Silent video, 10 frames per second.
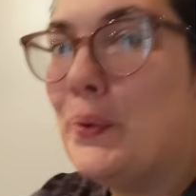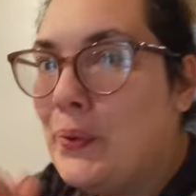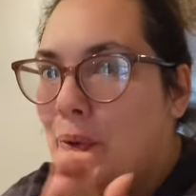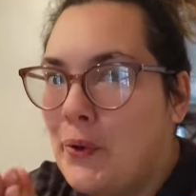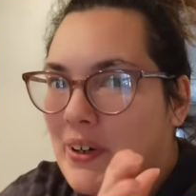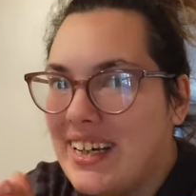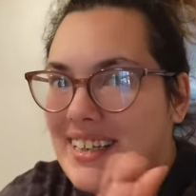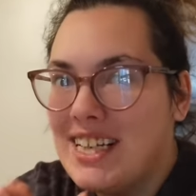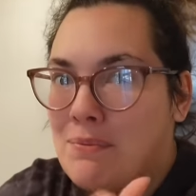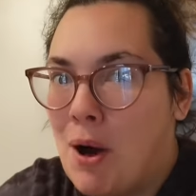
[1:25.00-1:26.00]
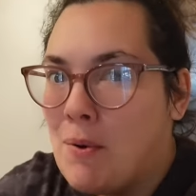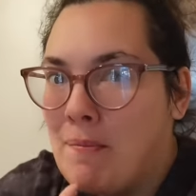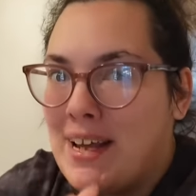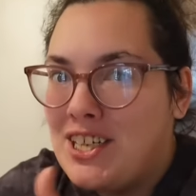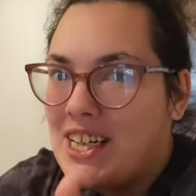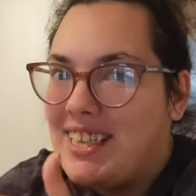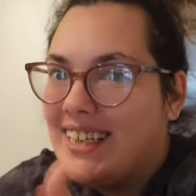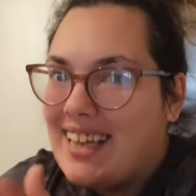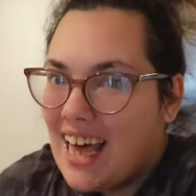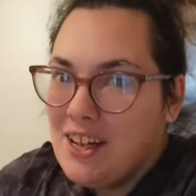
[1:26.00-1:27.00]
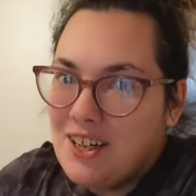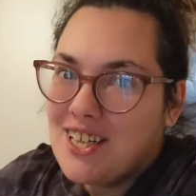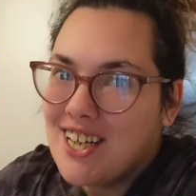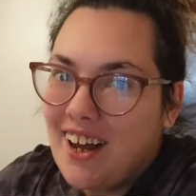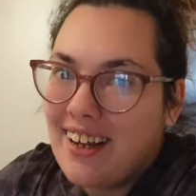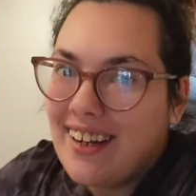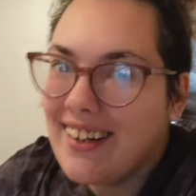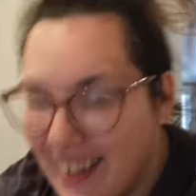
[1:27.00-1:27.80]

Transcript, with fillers: Ooh, we're getting this mobile mansion together, son.